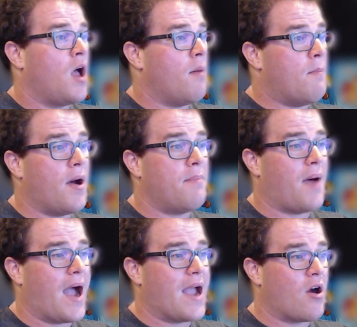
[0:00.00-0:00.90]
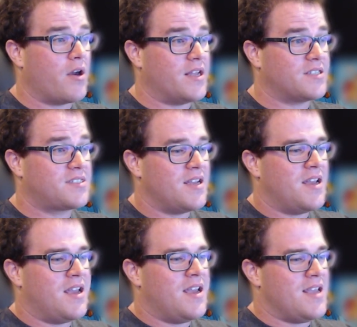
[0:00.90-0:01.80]
but by artists.
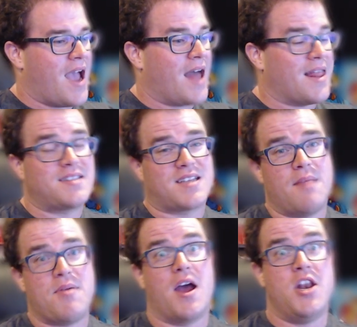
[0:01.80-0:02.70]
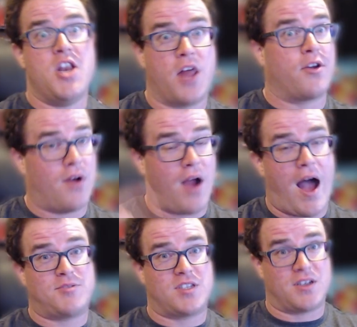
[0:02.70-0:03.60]
Yeah, that's going to be another
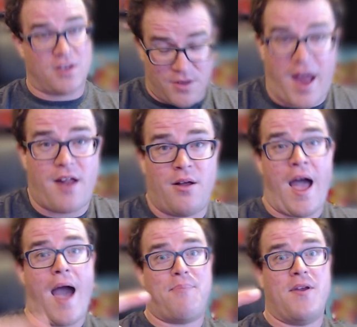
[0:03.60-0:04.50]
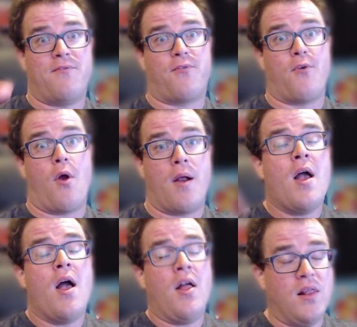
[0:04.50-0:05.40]
obstacle that'll happen for
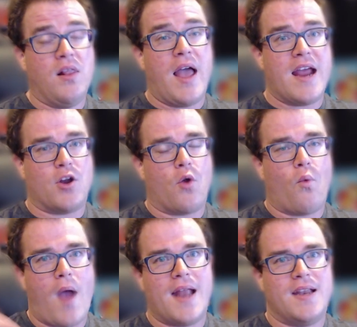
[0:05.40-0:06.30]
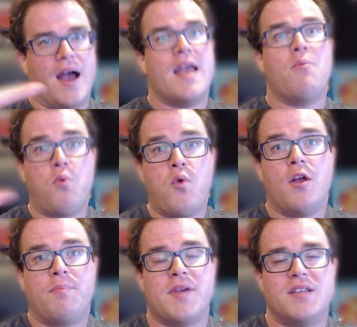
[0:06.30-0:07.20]
later when it
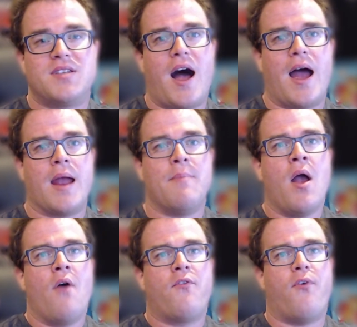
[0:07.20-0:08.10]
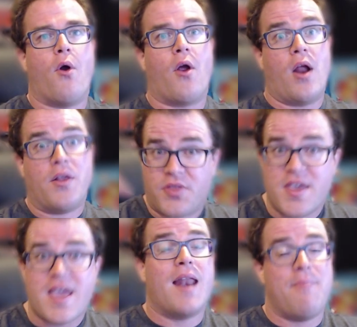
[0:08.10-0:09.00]
will be time for
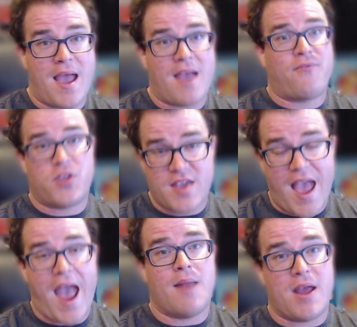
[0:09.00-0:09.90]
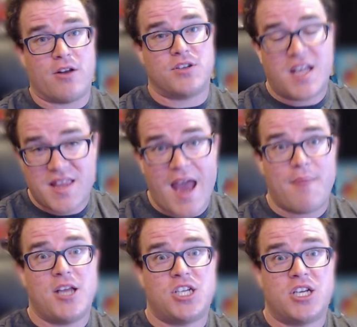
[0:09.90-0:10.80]
the animators and the
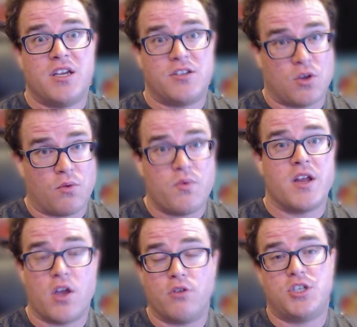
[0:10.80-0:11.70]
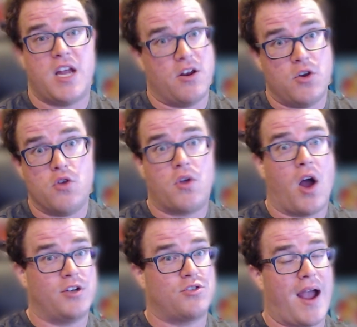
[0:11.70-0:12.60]
animation guild to renegotiate a new
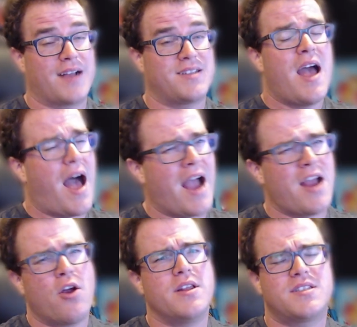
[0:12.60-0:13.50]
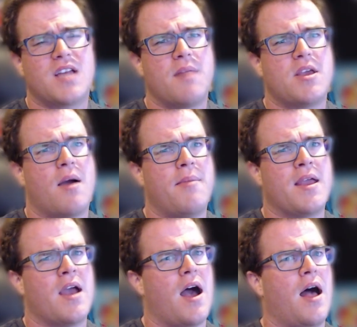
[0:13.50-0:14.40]
contract. I heard it's going to be
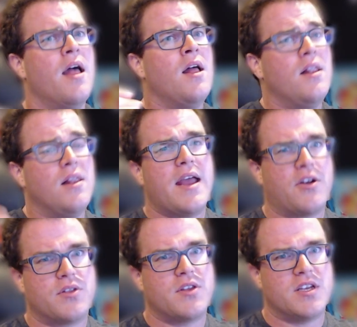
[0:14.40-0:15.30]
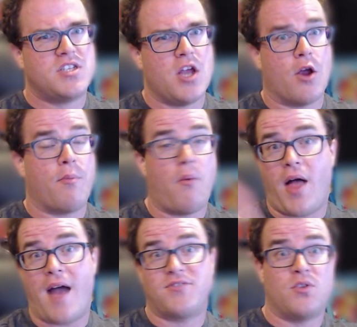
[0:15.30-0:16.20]
coming later this year, but
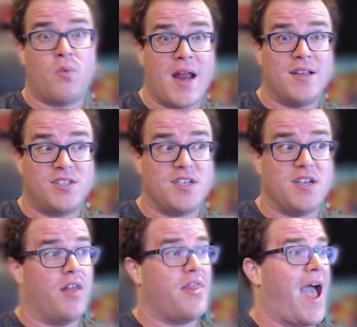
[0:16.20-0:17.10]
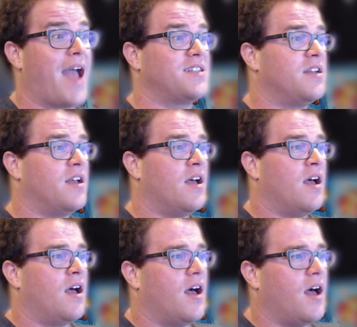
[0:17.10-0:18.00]
we'll have to wait and see on that.
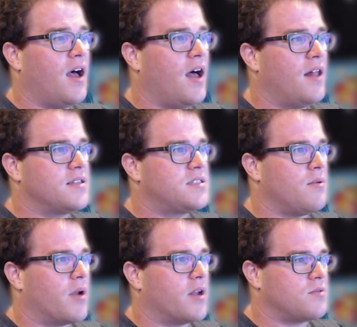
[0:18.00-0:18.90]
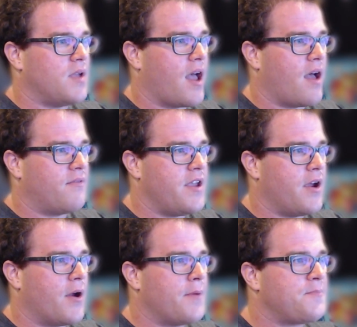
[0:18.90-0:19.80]
Let's see what else we have
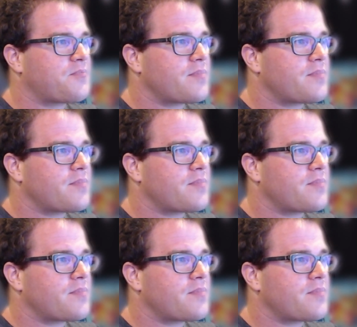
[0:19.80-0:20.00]
here.